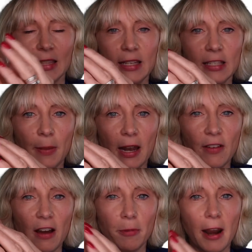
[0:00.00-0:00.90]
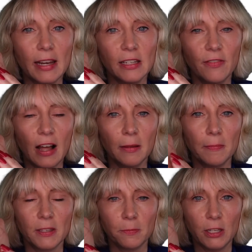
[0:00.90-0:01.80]
This part of our brain
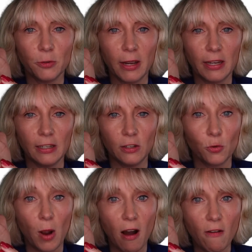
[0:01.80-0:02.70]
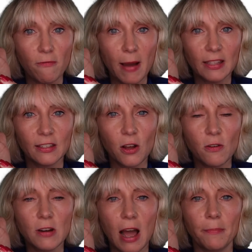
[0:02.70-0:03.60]
develops between 12 months
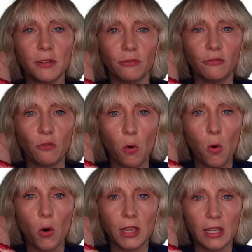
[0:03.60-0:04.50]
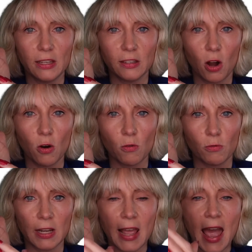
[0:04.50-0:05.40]
old up to 4 years
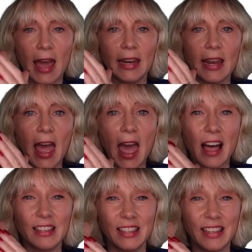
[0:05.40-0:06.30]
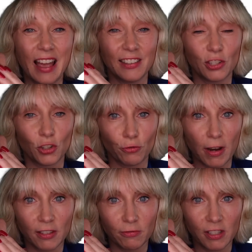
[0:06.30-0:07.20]
old, and it houses our
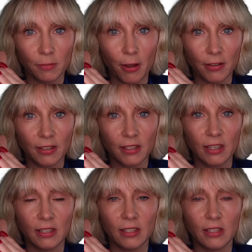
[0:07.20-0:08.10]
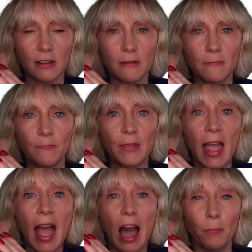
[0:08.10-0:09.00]
stress response system,
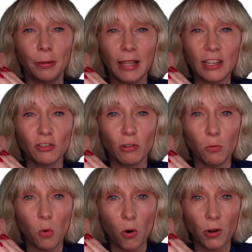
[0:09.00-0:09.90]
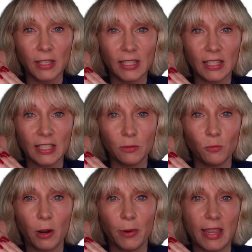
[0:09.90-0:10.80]
our pleasure reward system,
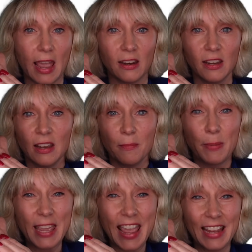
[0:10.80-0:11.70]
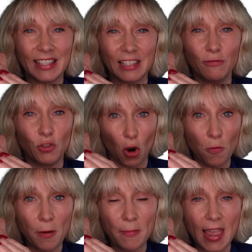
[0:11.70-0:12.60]
where we get big hits of
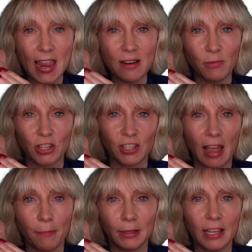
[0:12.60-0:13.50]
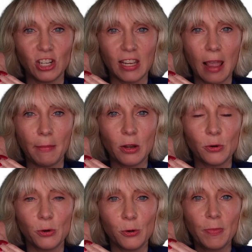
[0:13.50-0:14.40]
dopamine, which is our pleasure
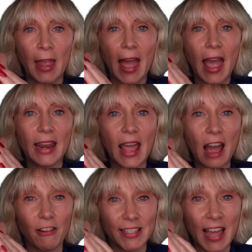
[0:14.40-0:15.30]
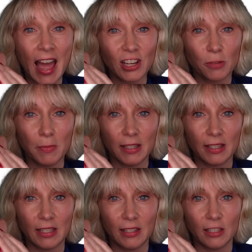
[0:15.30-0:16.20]
chemical, and our attachment
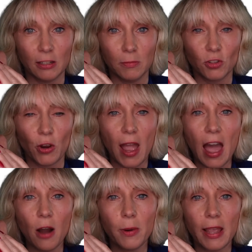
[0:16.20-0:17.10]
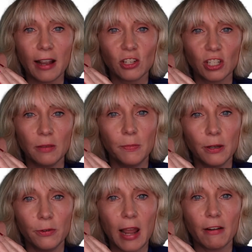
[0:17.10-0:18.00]
system. So how we actually
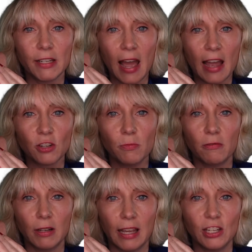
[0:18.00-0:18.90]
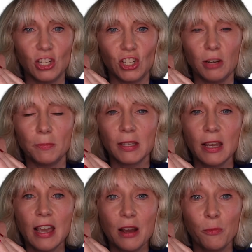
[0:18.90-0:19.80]
build our attachment relationships
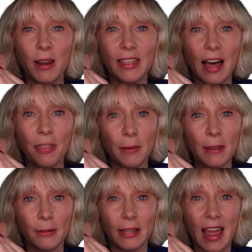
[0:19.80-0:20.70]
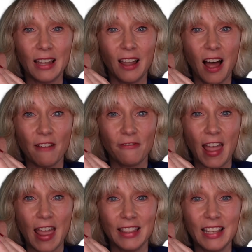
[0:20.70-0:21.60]
with other people in our life.
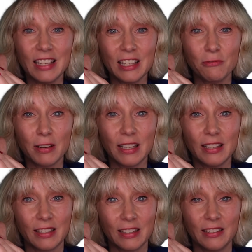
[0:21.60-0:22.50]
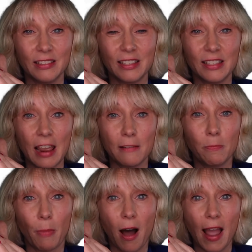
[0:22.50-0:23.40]
And this is really set
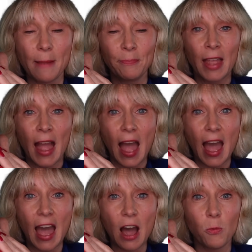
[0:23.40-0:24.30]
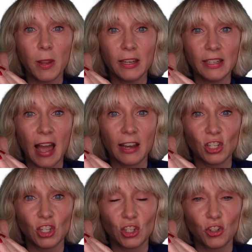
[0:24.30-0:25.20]
by how we
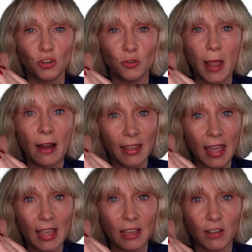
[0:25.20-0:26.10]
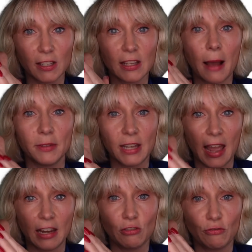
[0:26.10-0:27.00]
attach to our caregivers up to
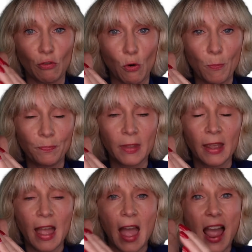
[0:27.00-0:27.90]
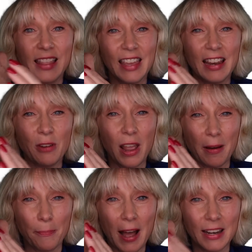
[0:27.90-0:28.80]
age 4. And then
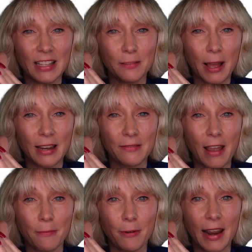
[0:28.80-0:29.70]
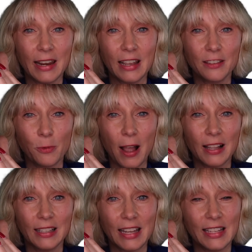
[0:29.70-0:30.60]
a part of this part of our brain as
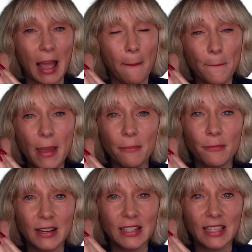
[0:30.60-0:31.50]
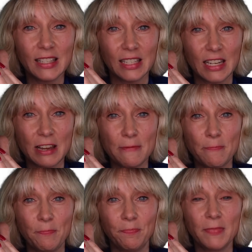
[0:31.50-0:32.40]
well is our memory
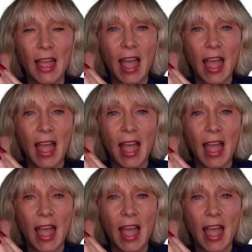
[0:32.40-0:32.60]
system